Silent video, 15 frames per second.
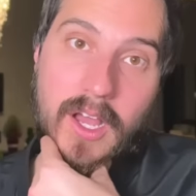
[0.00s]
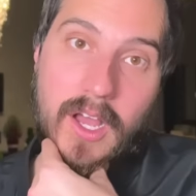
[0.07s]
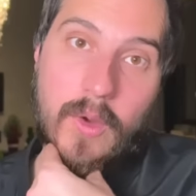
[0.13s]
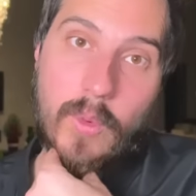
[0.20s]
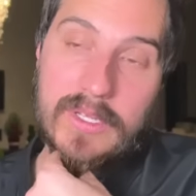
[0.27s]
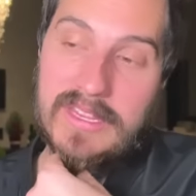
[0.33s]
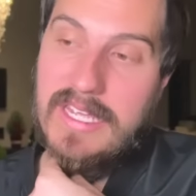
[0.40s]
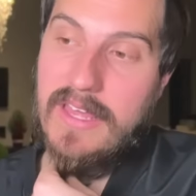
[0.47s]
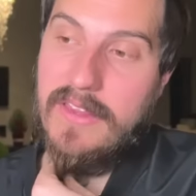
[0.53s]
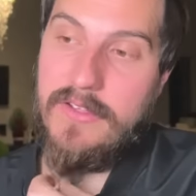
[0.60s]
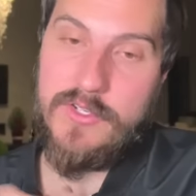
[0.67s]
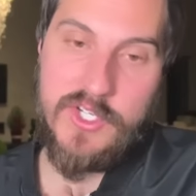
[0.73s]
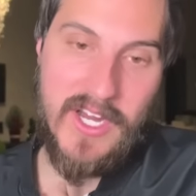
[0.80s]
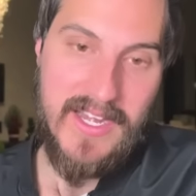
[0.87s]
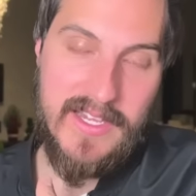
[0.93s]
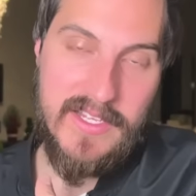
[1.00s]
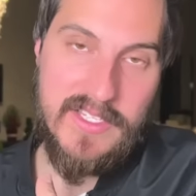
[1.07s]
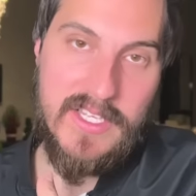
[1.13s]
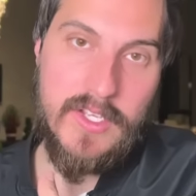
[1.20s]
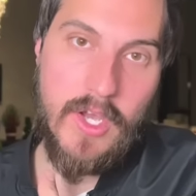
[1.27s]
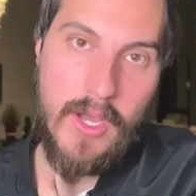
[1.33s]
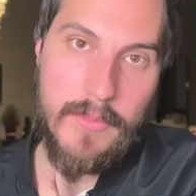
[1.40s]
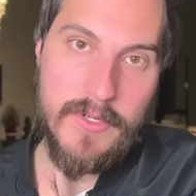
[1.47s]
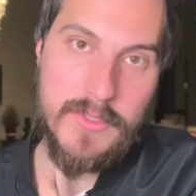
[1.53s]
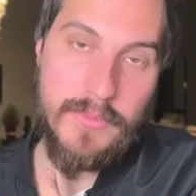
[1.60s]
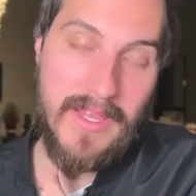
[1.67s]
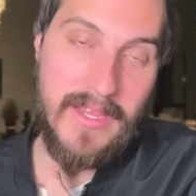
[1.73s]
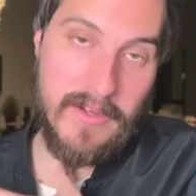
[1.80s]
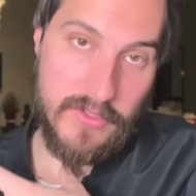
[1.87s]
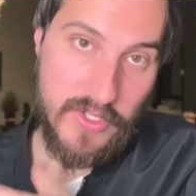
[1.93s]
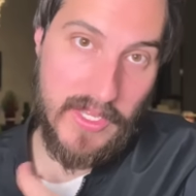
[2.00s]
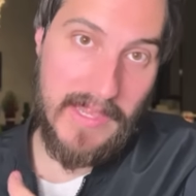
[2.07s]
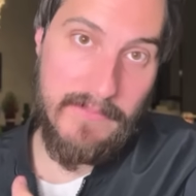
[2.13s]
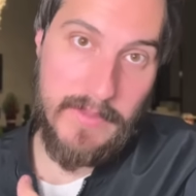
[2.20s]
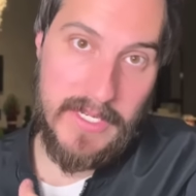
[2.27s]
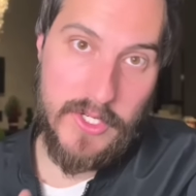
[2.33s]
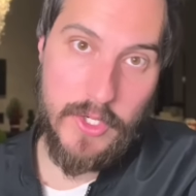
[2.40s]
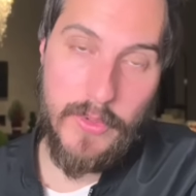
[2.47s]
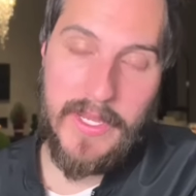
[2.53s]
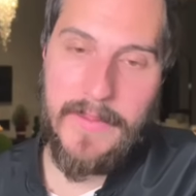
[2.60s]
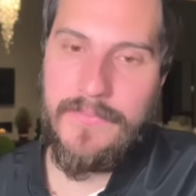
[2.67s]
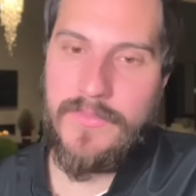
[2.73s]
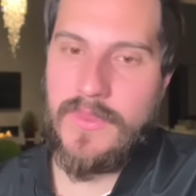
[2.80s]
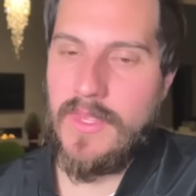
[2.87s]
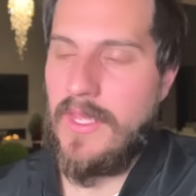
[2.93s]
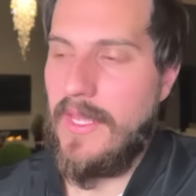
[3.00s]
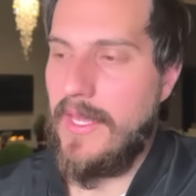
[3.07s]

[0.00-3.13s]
of what the other Chinese e-commerce players have been doing,